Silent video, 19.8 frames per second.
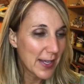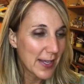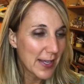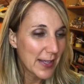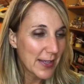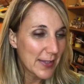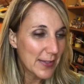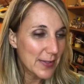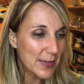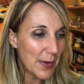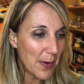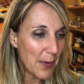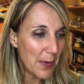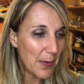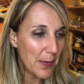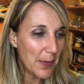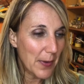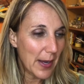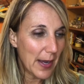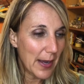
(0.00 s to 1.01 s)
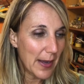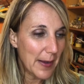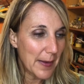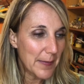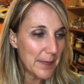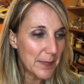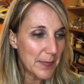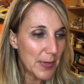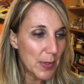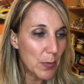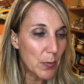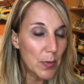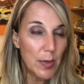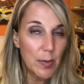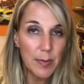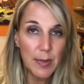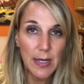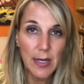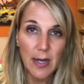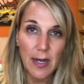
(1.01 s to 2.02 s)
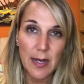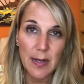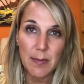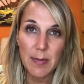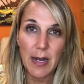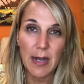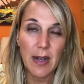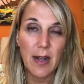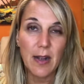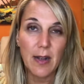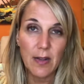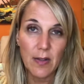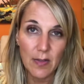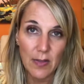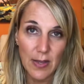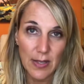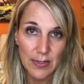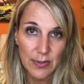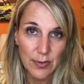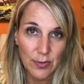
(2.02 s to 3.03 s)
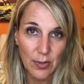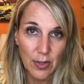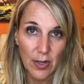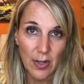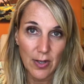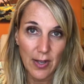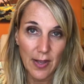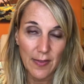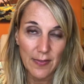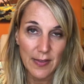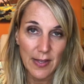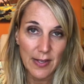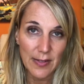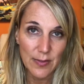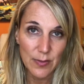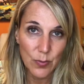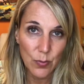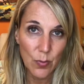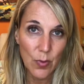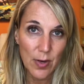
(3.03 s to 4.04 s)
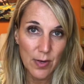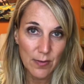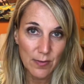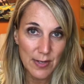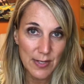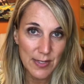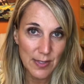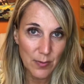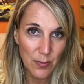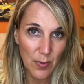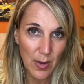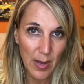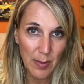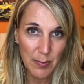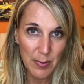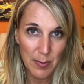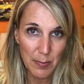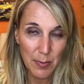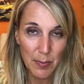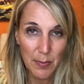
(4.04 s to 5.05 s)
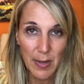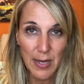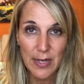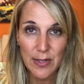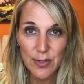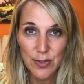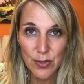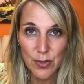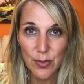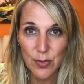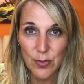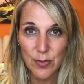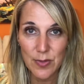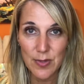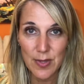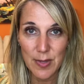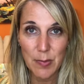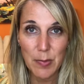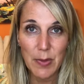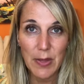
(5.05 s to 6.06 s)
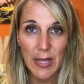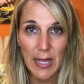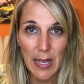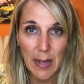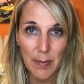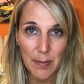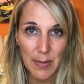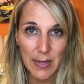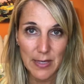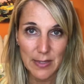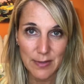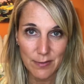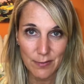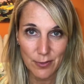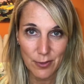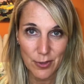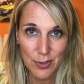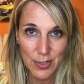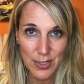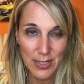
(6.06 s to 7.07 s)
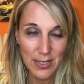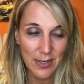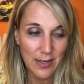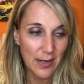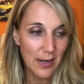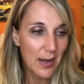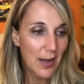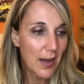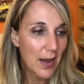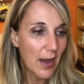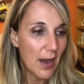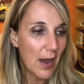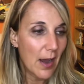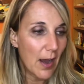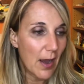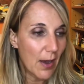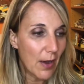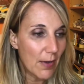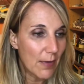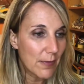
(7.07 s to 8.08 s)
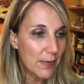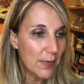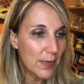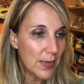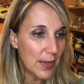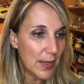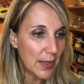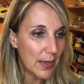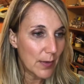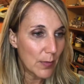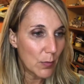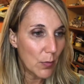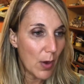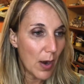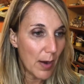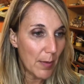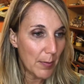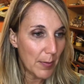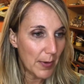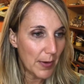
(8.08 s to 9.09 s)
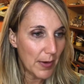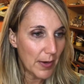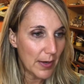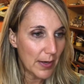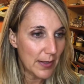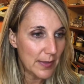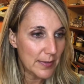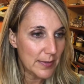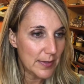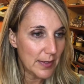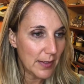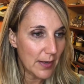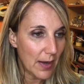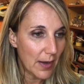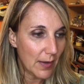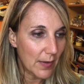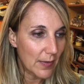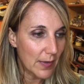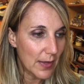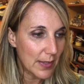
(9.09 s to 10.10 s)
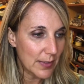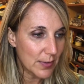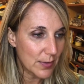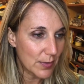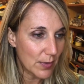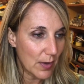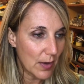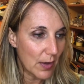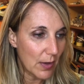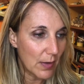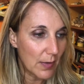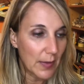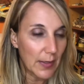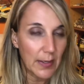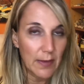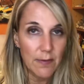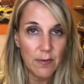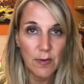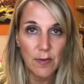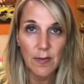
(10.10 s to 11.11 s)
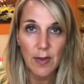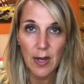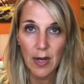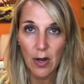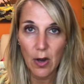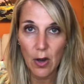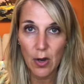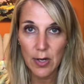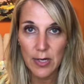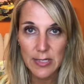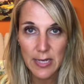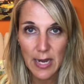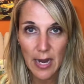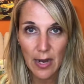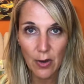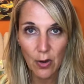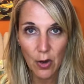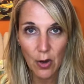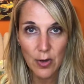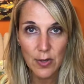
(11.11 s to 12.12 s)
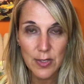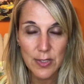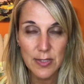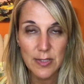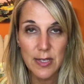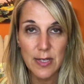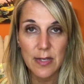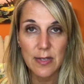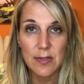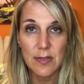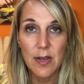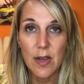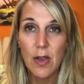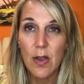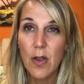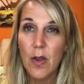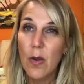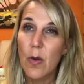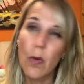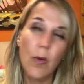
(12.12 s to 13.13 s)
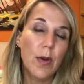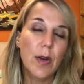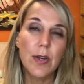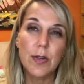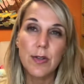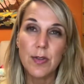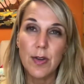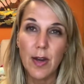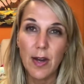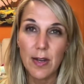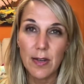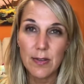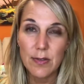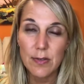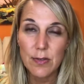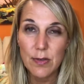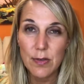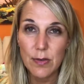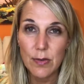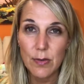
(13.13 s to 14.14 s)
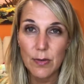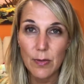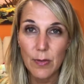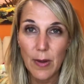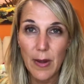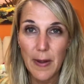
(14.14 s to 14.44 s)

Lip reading: So you will be cutting back on cholesterol, and that is one reason why people might choose the plant-based version of the Whopper, is to cut cholesterol. Like if you've had a heart attack or heart disease, or you're trying to